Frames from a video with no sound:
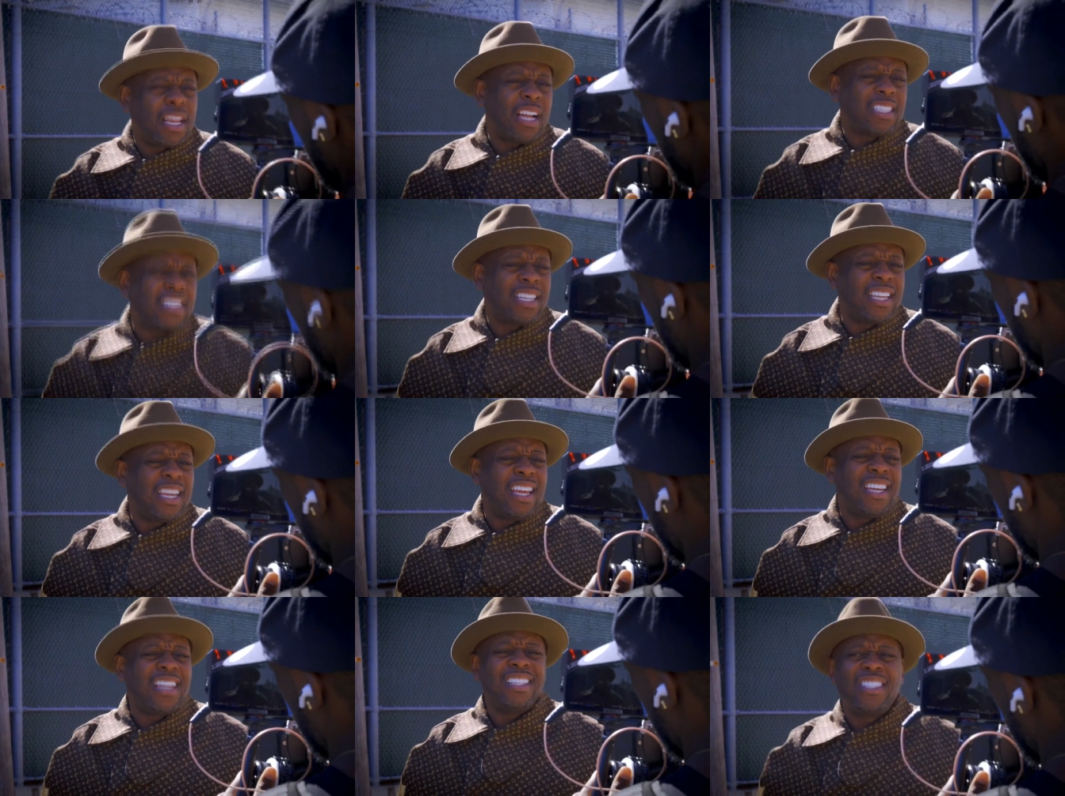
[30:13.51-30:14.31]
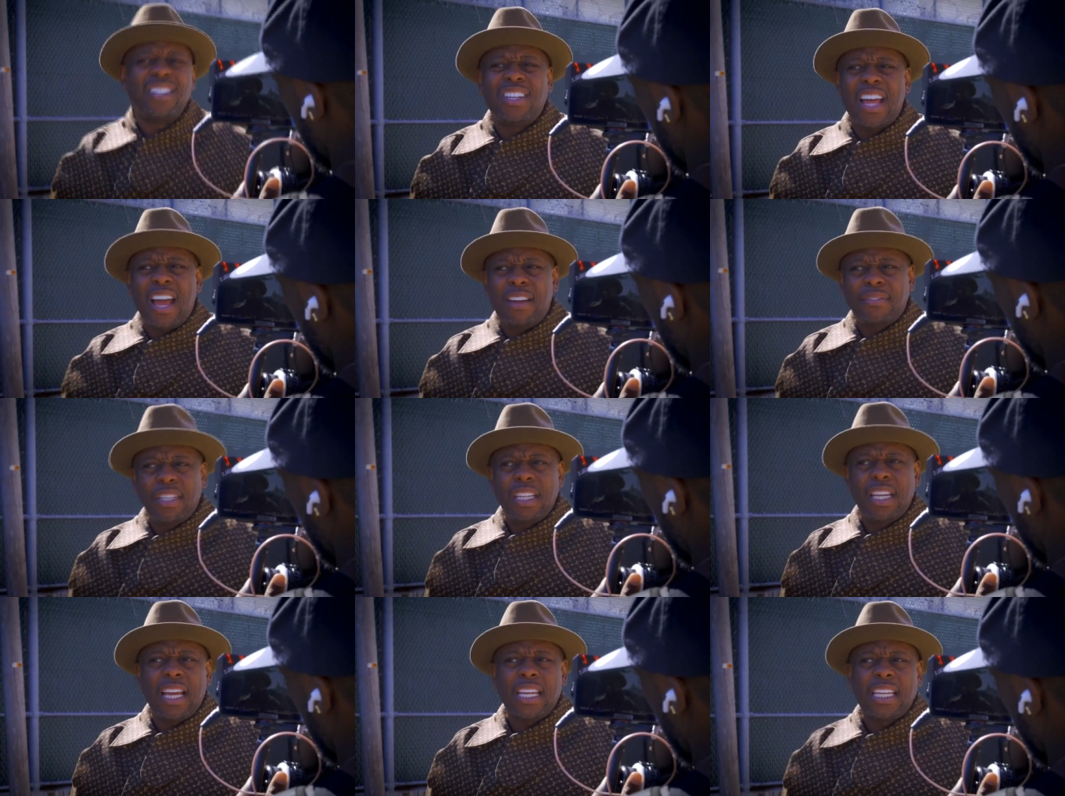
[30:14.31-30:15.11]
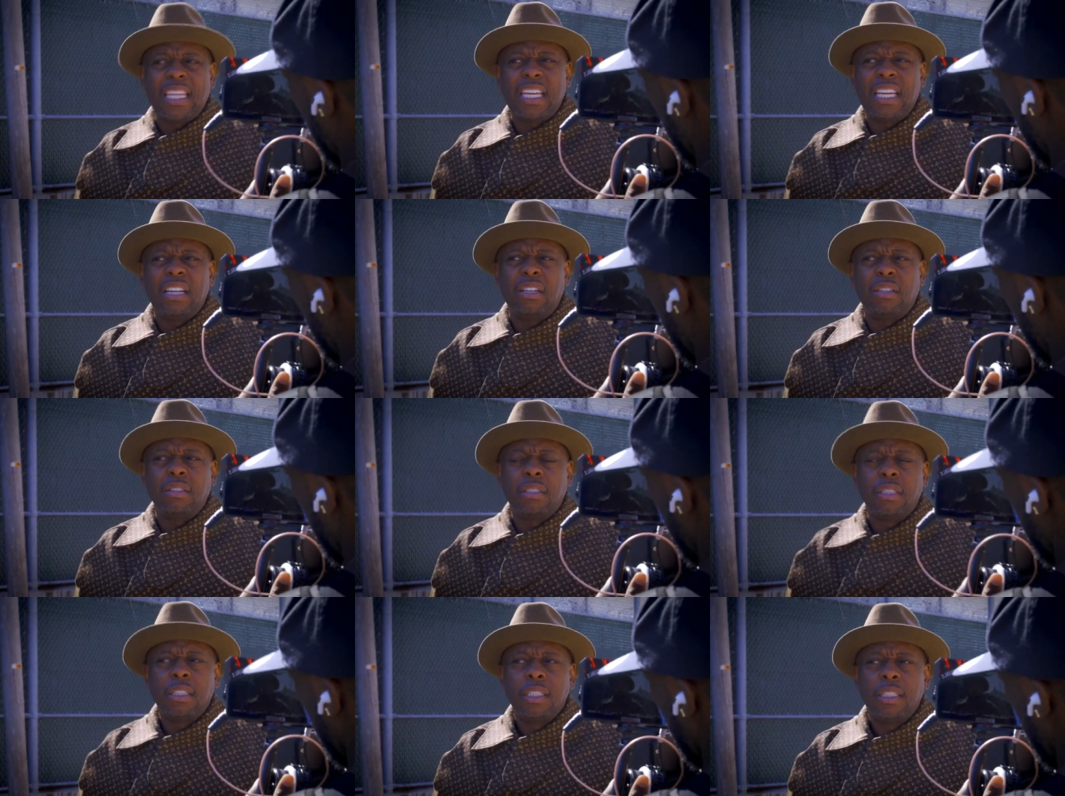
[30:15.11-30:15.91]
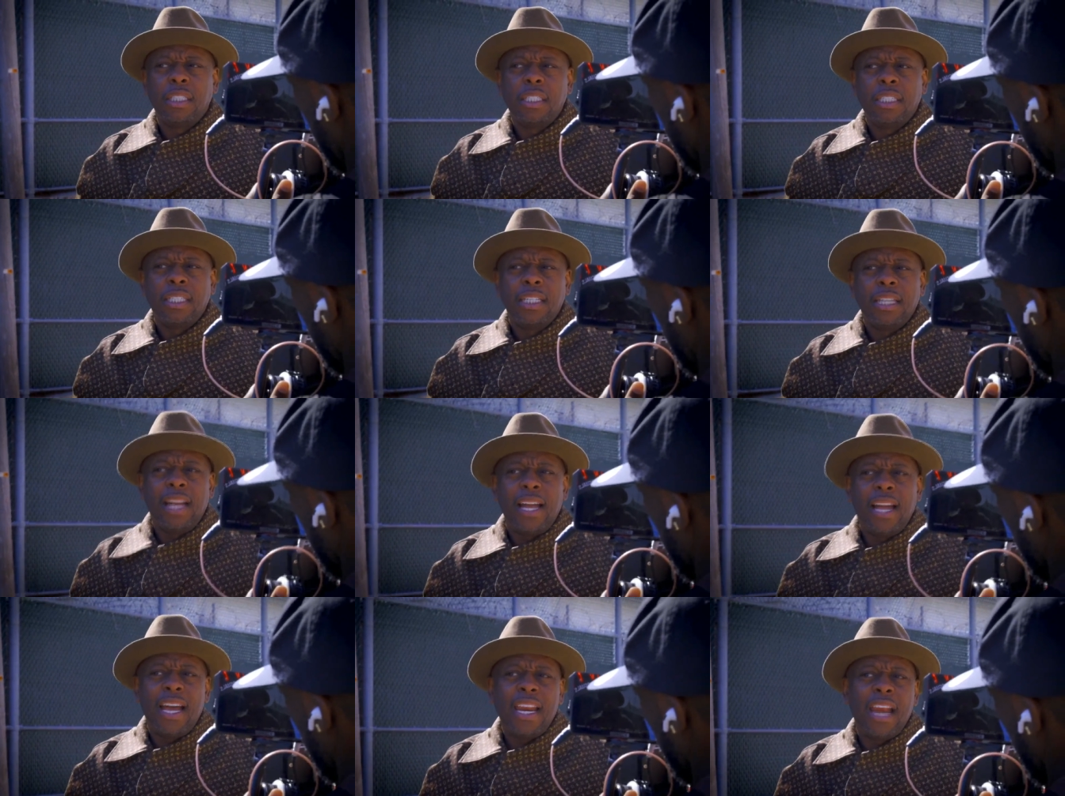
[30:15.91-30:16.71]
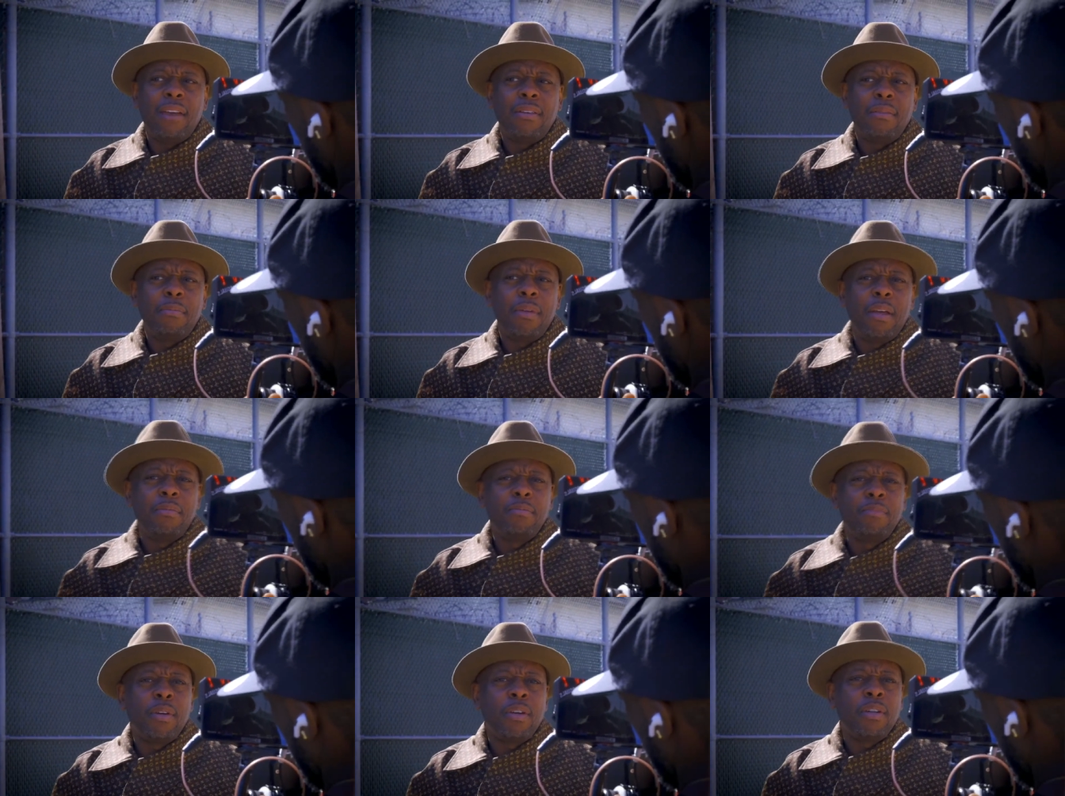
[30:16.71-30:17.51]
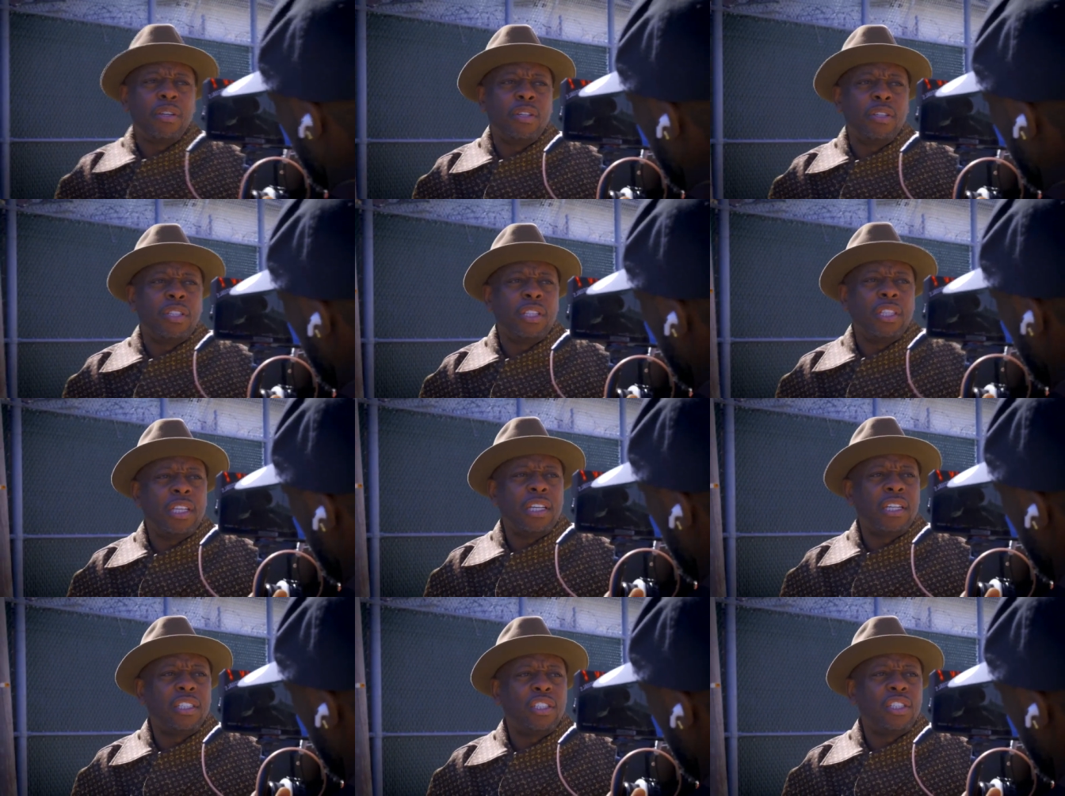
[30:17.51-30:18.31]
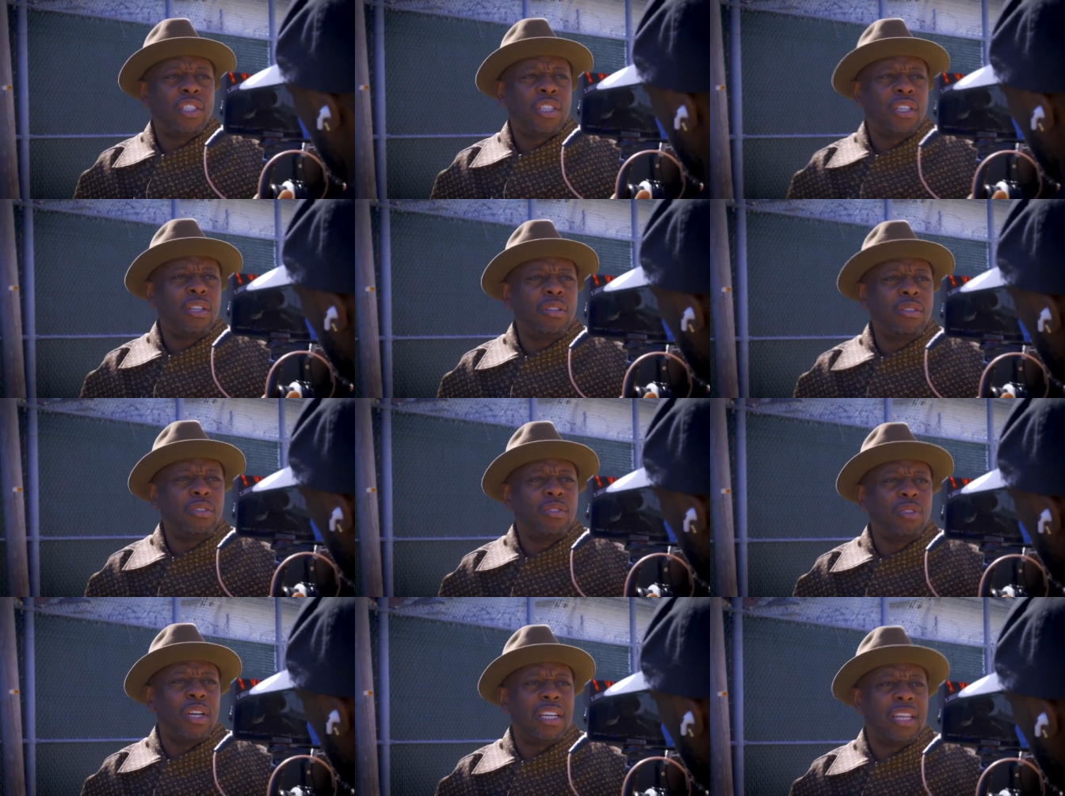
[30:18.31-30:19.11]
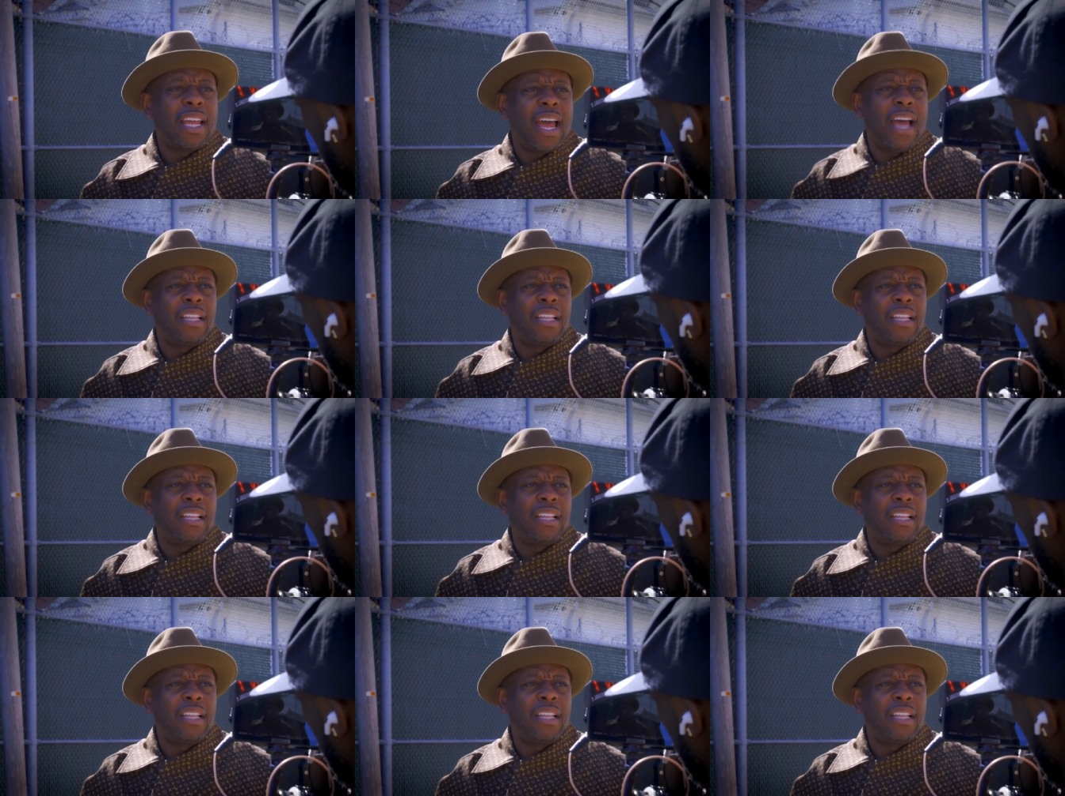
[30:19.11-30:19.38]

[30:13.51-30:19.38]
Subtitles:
to roll up in the credits when the narrative of this story is seen.